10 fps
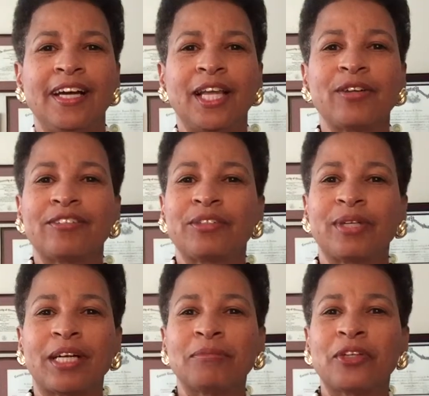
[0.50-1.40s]
Hello
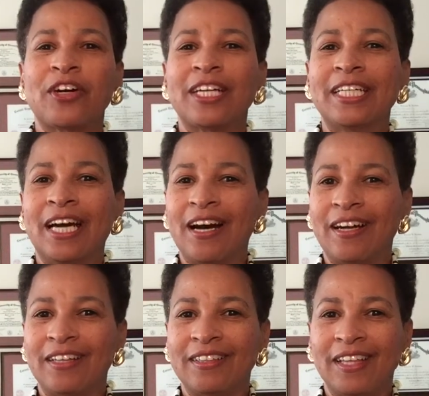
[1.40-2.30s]
everyone, I'm Lauren
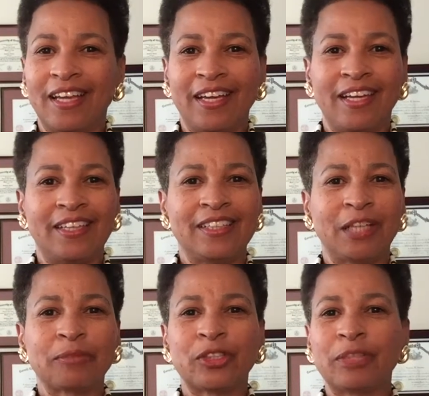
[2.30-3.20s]
Nile, and
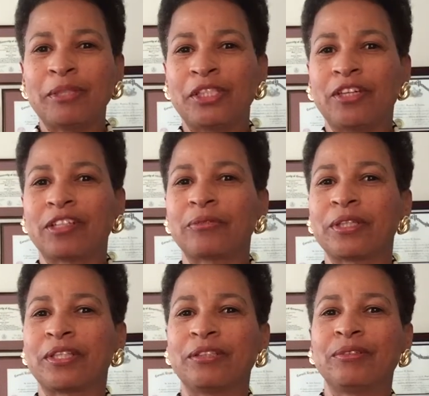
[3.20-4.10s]
I'm going to be sharing
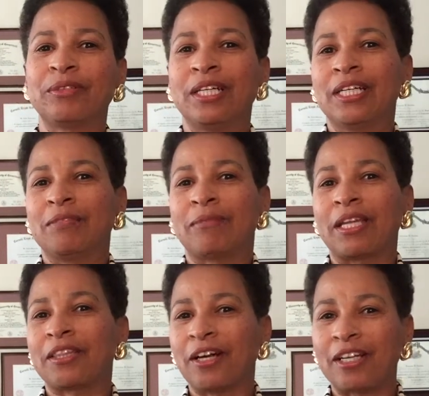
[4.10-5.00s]
with you
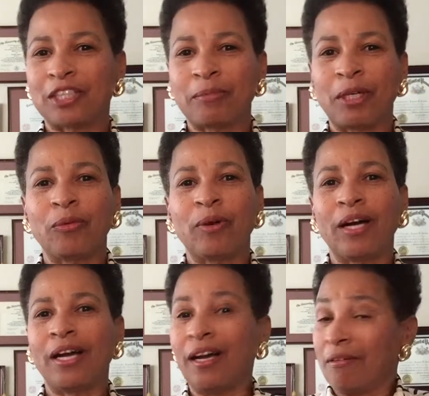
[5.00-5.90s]
my thoughts about
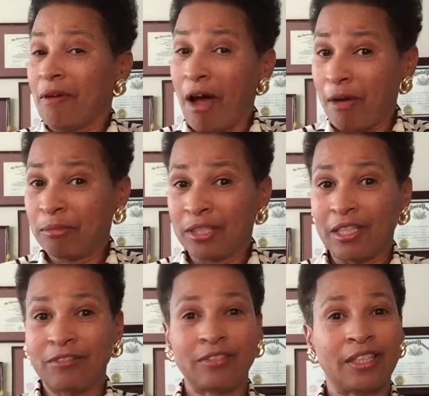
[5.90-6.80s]
why I
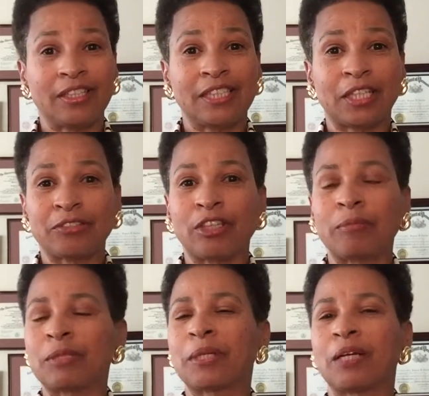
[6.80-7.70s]
believe Donald
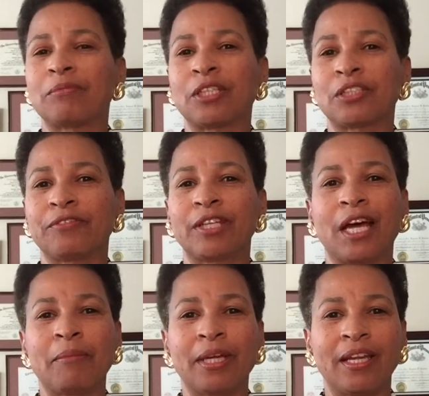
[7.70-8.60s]
Trump has become such a
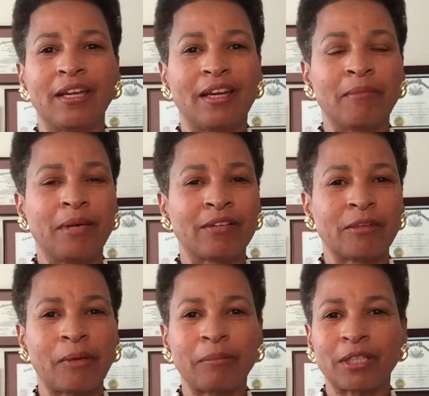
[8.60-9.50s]
phenomenon among
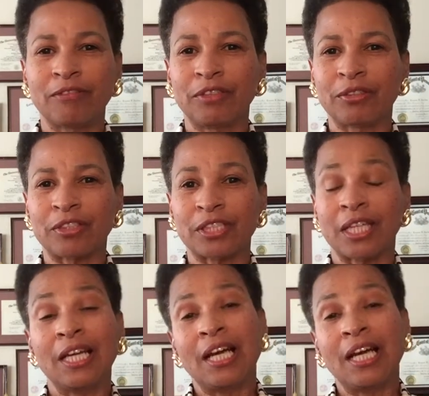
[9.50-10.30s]
Republican voters.